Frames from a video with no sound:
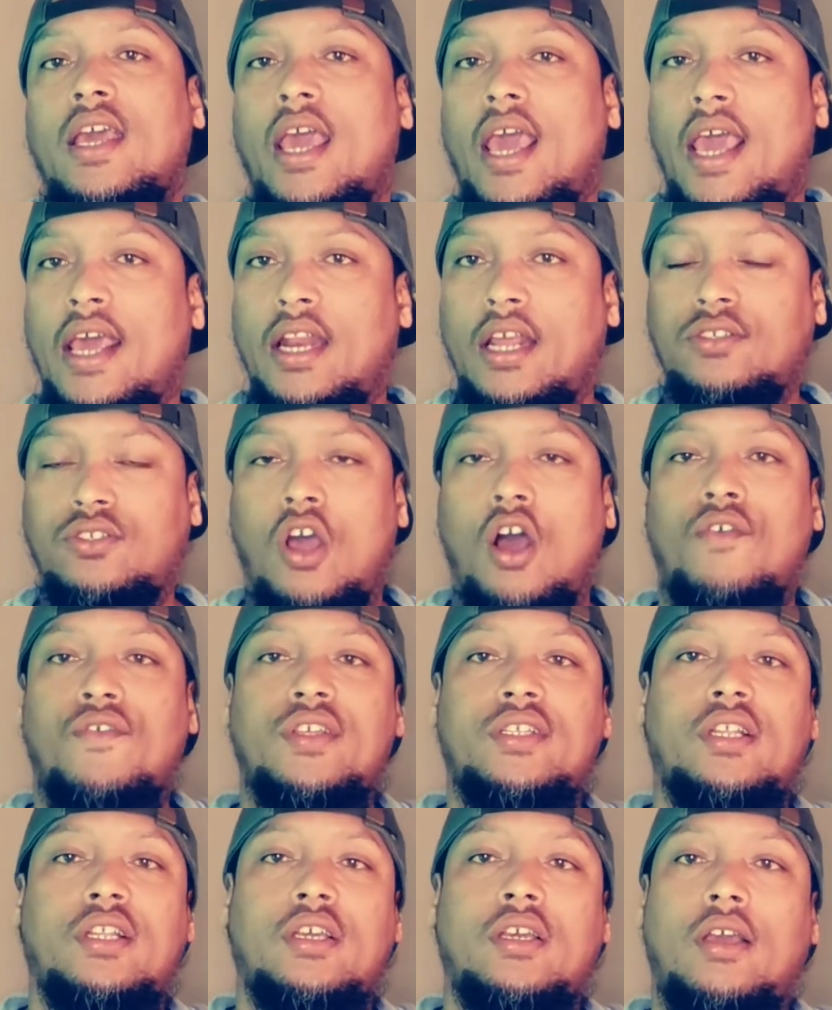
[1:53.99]
and has
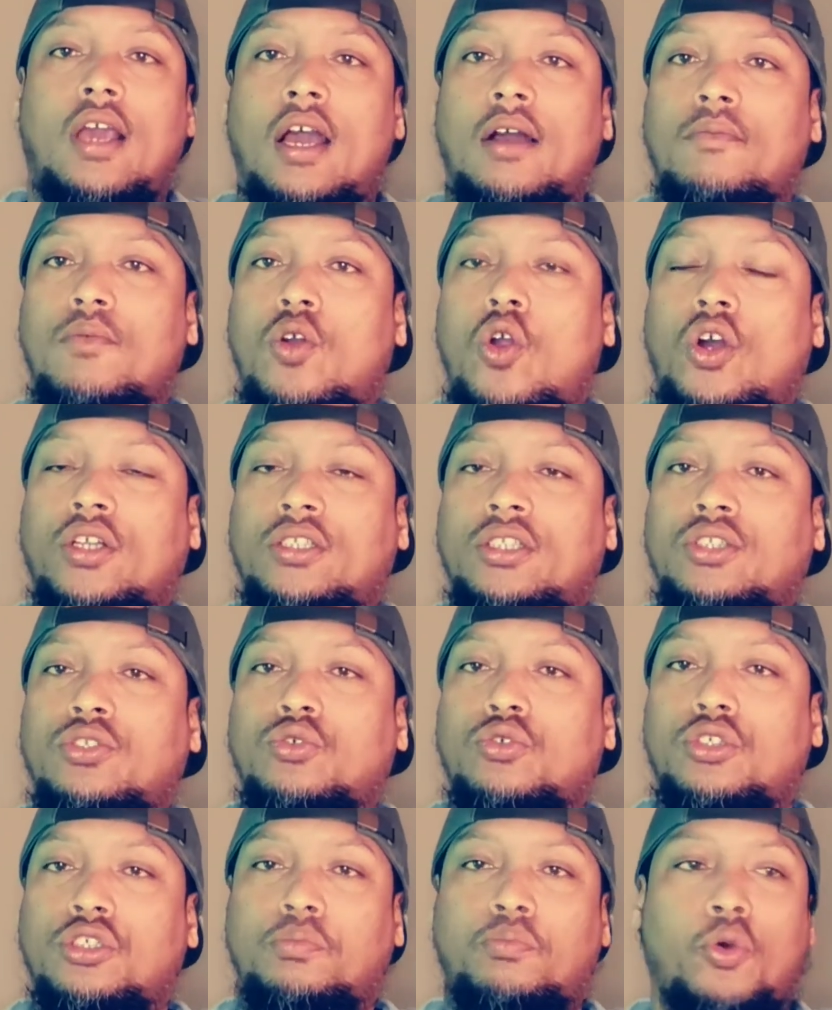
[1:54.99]
obviously gotten
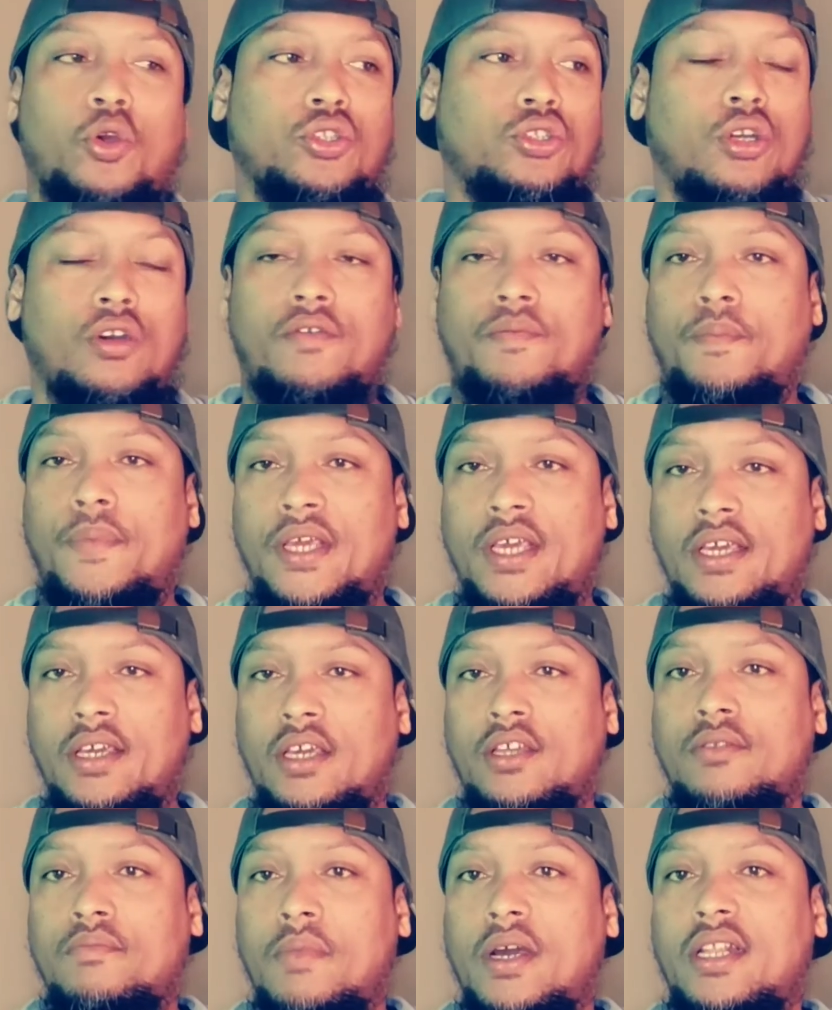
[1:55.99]
to this point of being
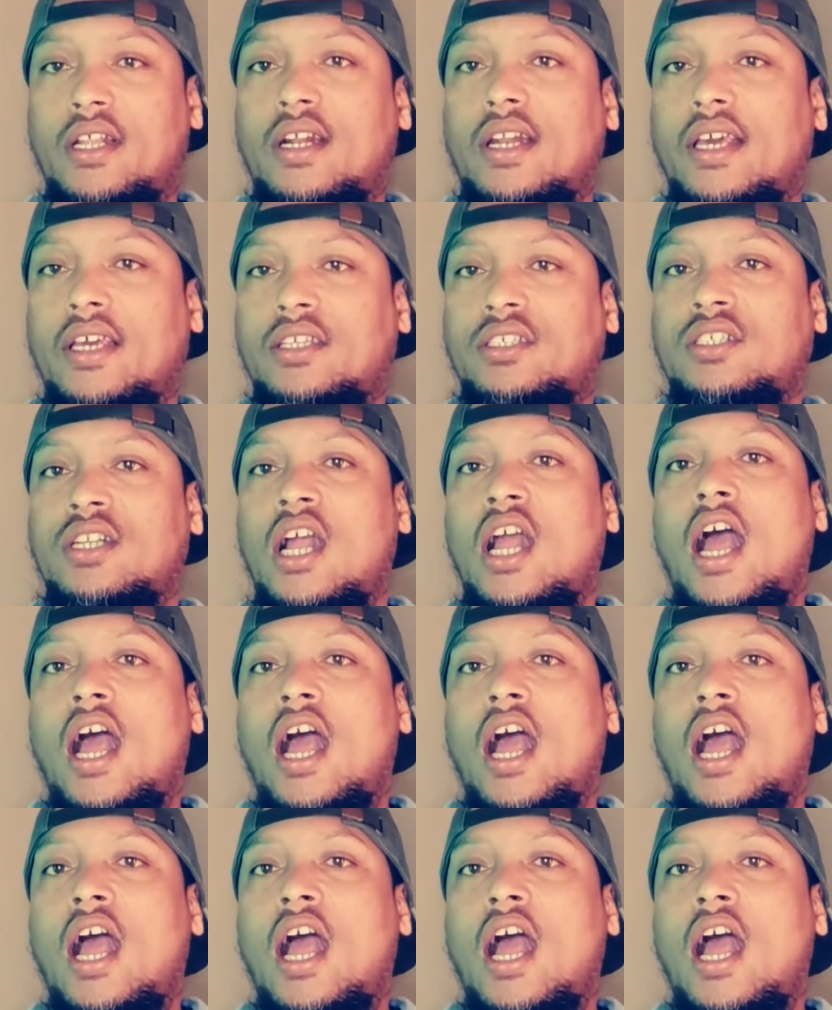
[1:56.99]
in middle age,